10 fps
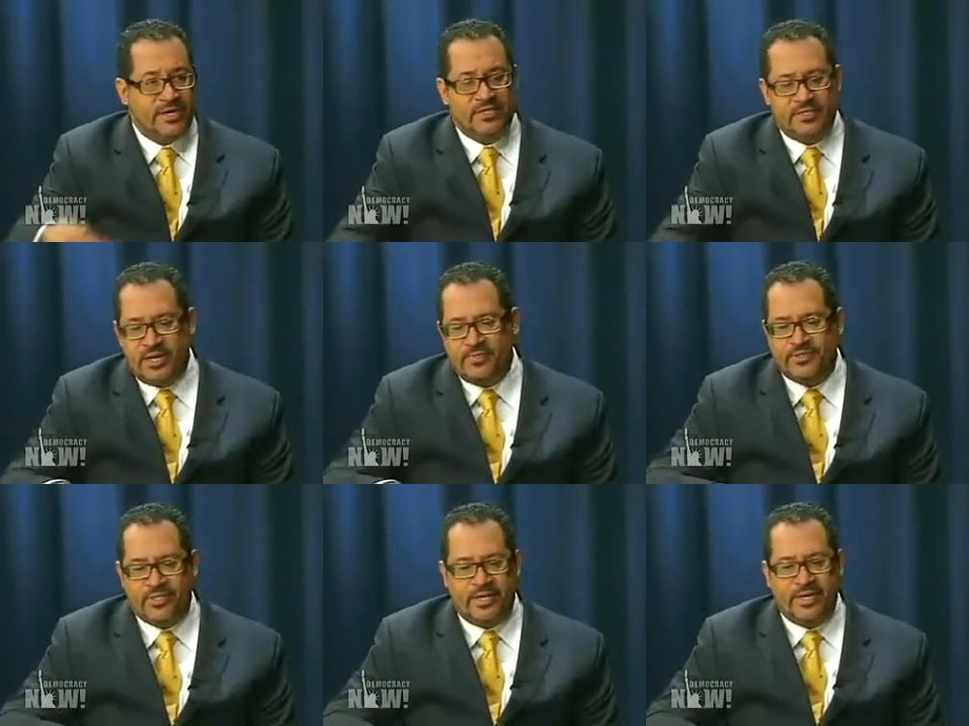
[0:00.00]
tried to
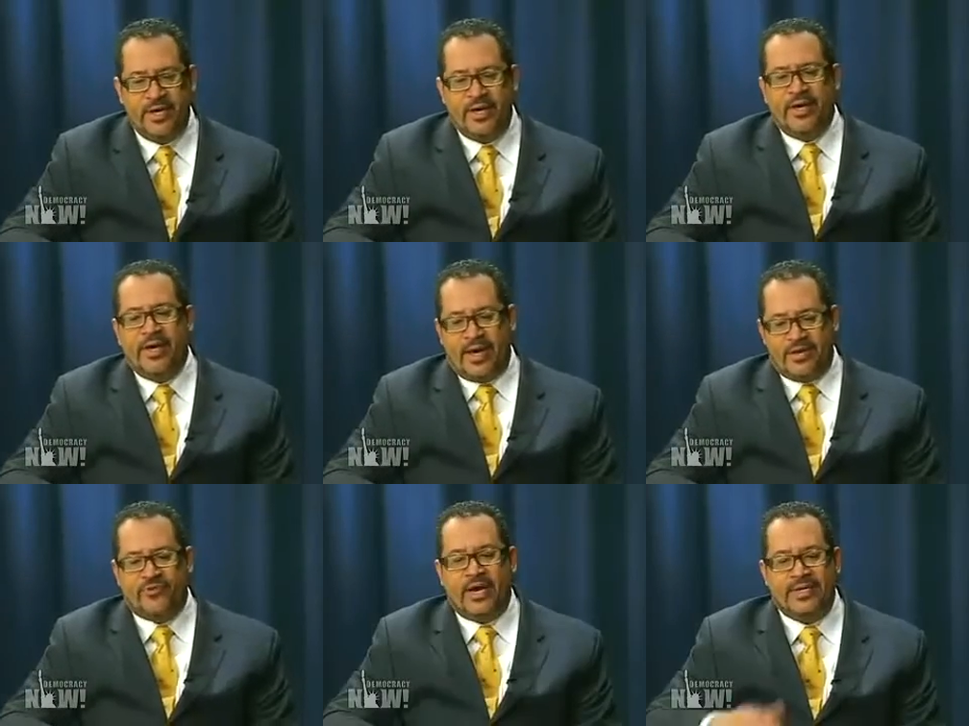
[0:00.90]
establish that,
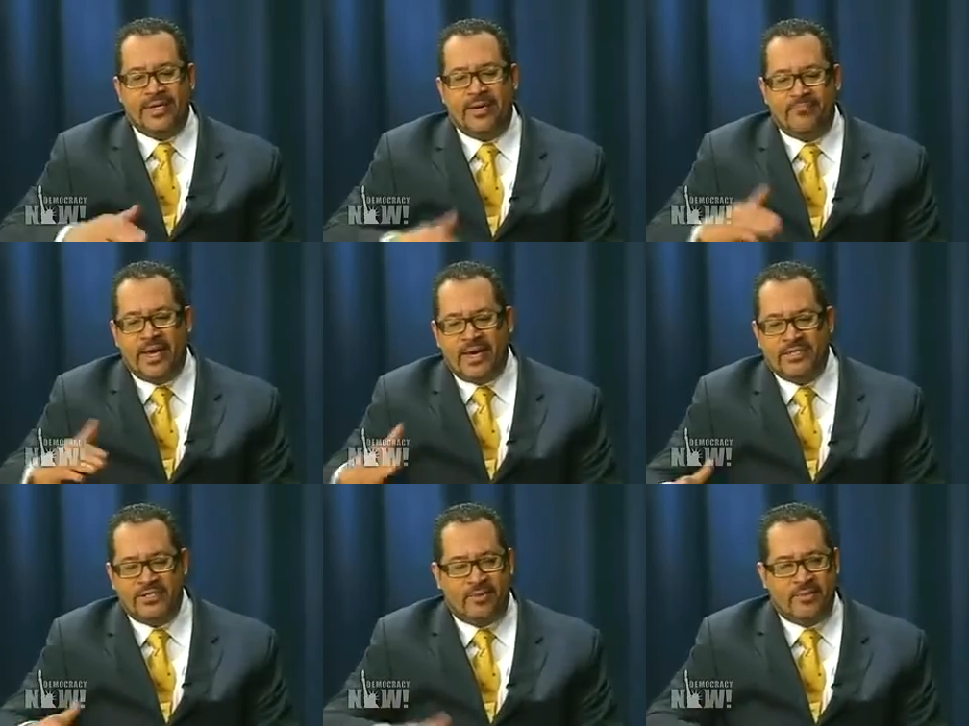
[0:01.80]
and tried to get back
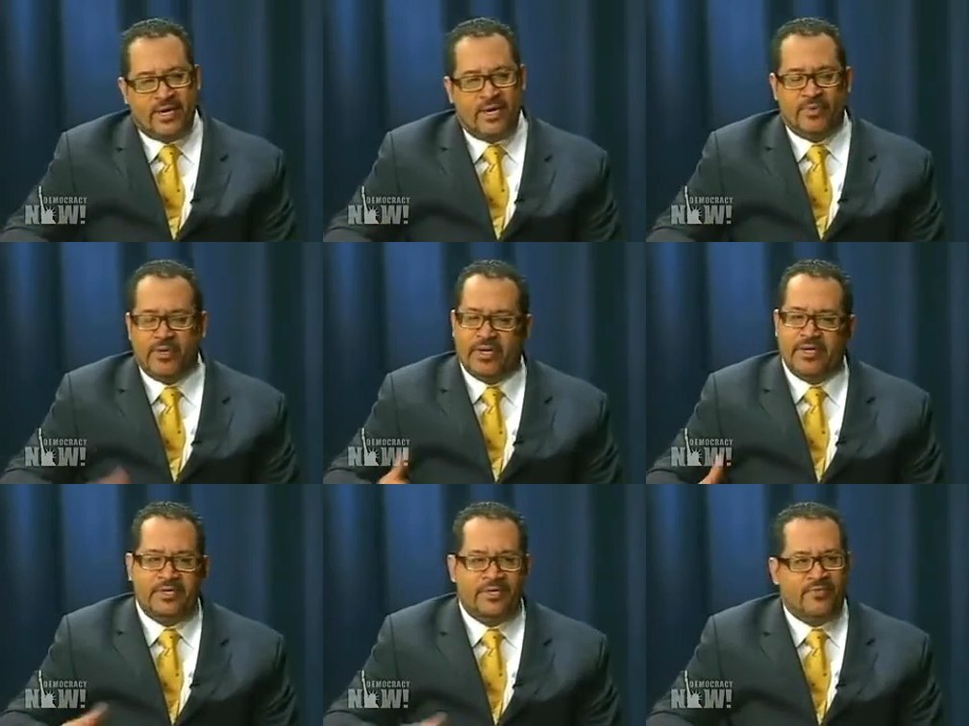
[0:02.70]
at John McCain. But look,
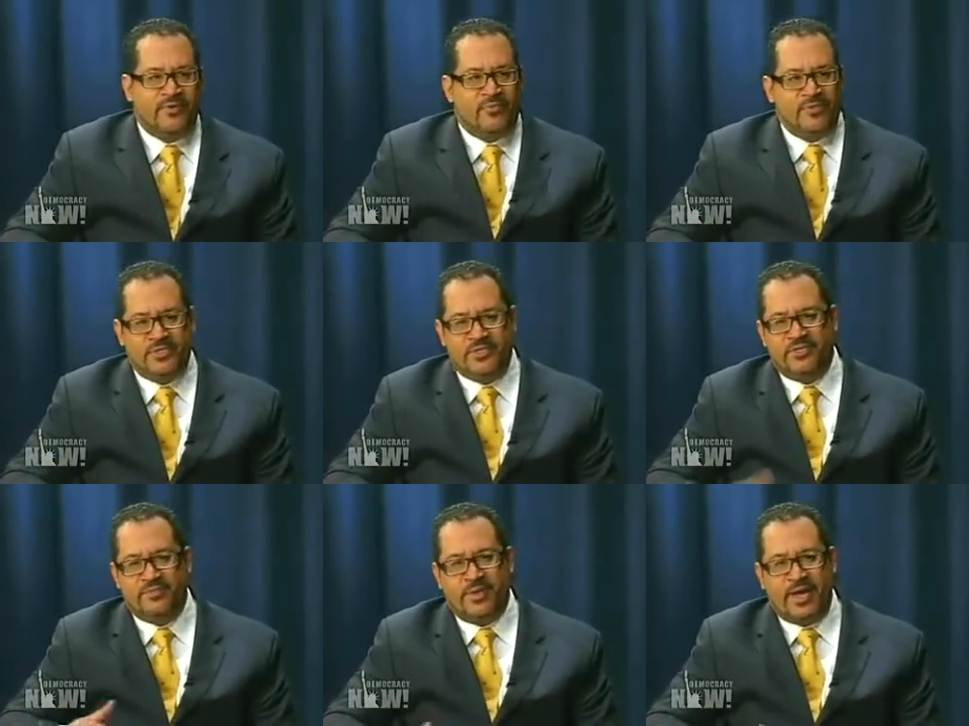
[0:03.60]
he's in a difficult position.
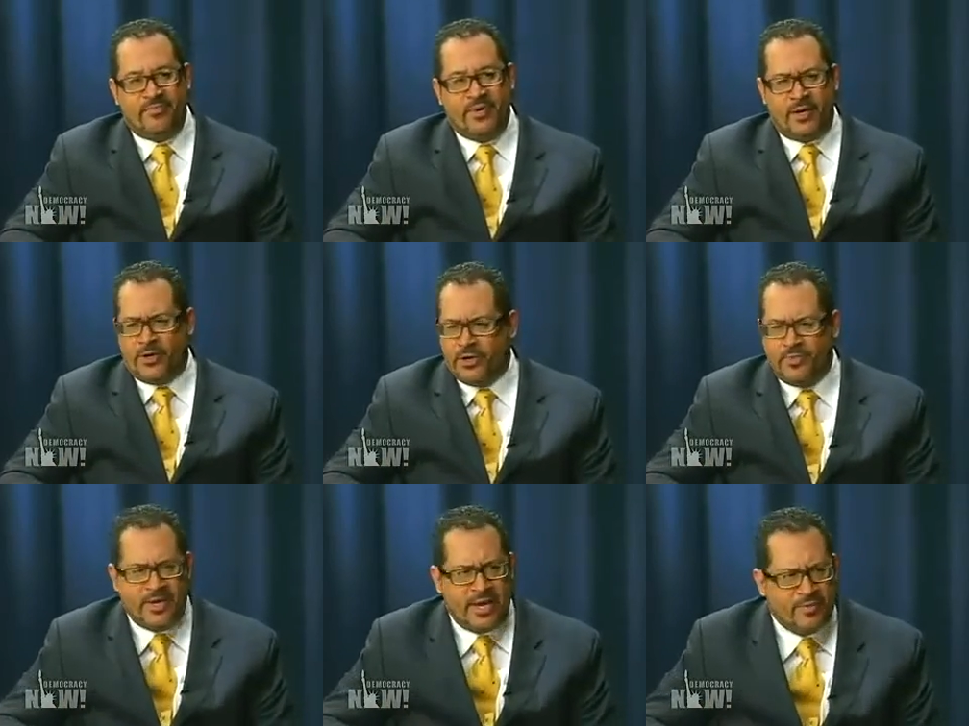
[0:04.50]
He's a black man. Are you
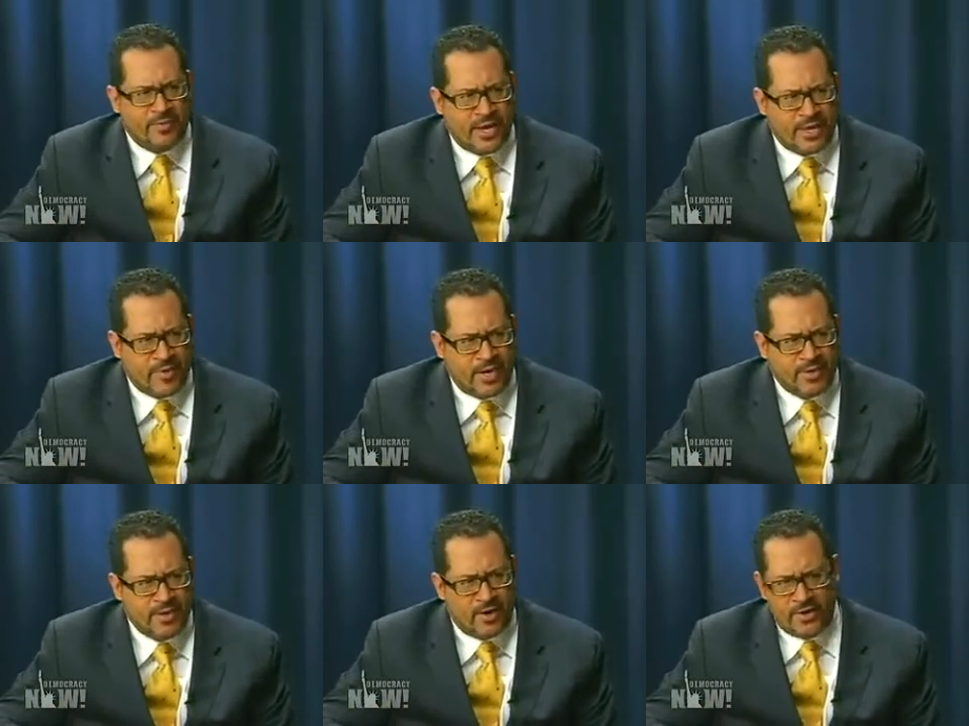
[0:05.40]
going to be an angry black
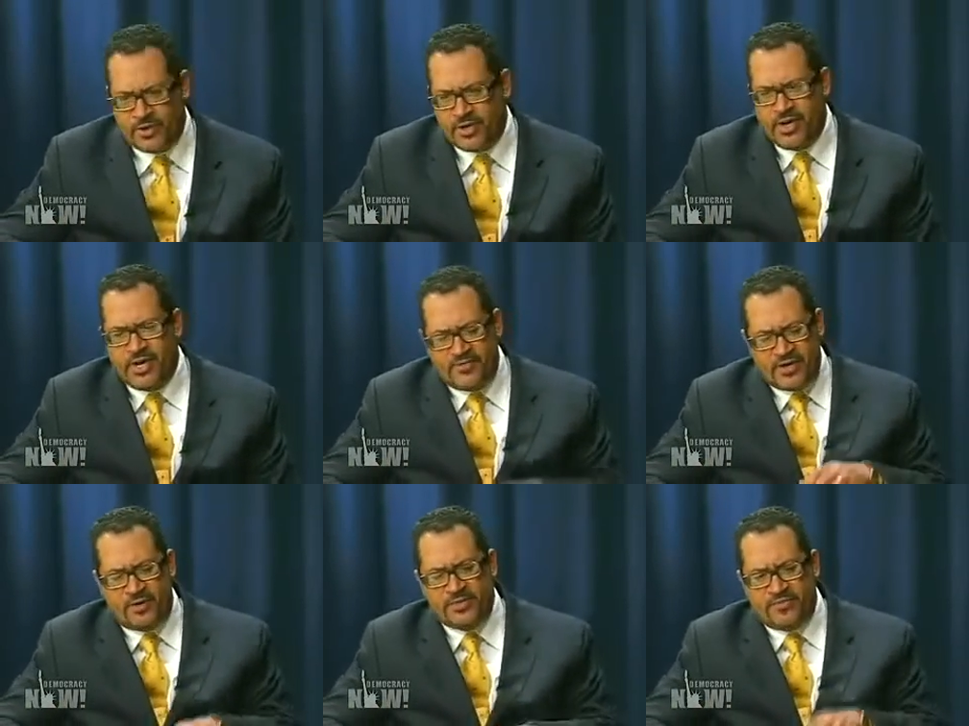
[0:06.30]
man? Are you going to, if
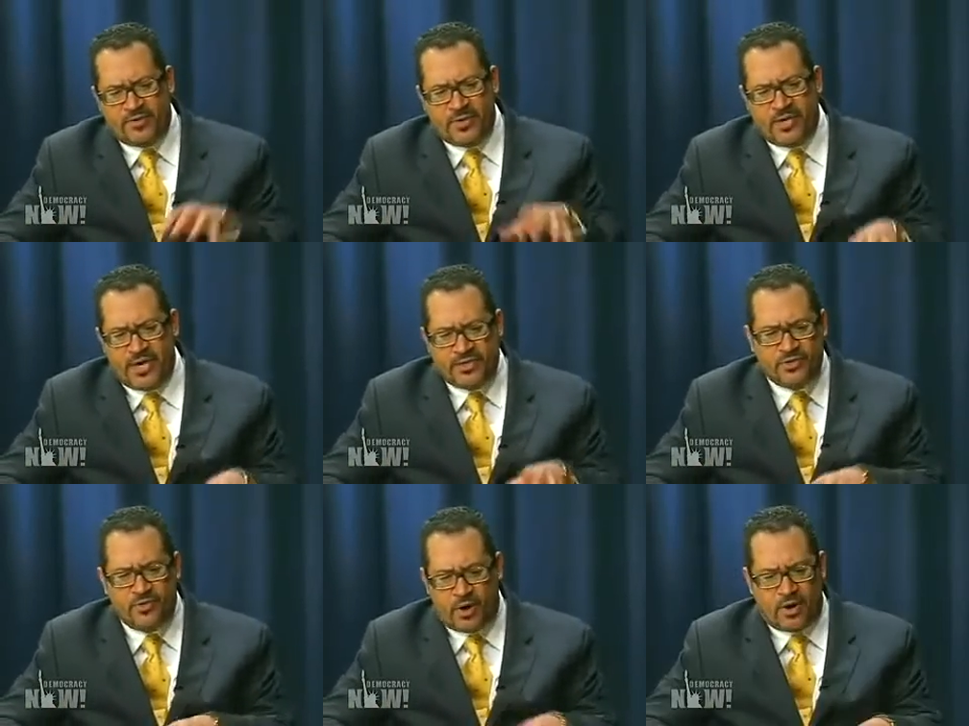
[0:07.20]
he goes after McCain
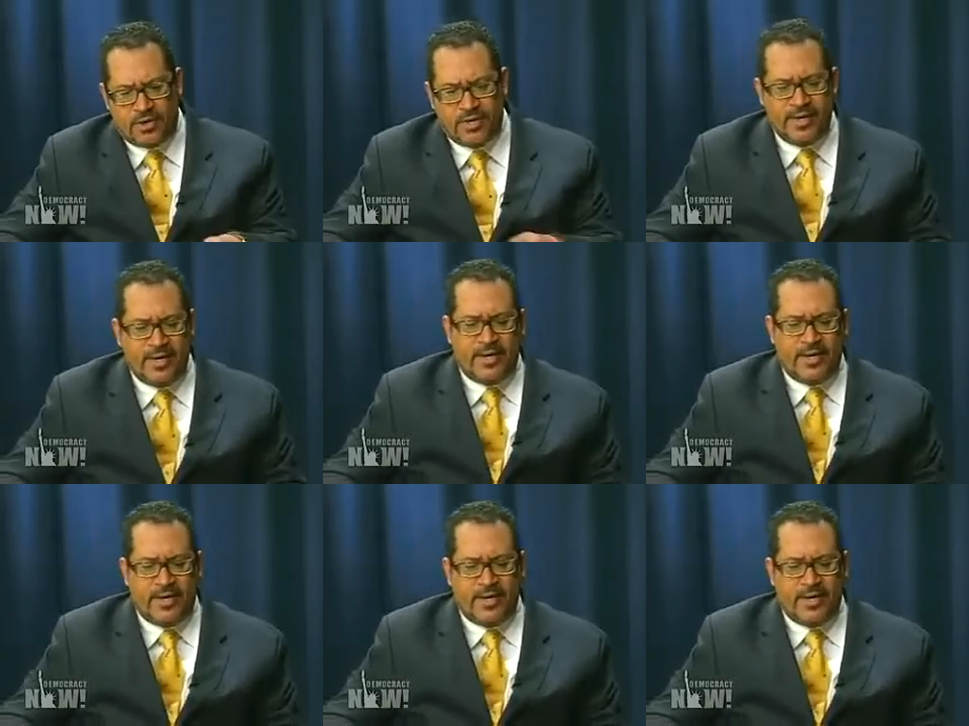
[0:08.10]
too hard,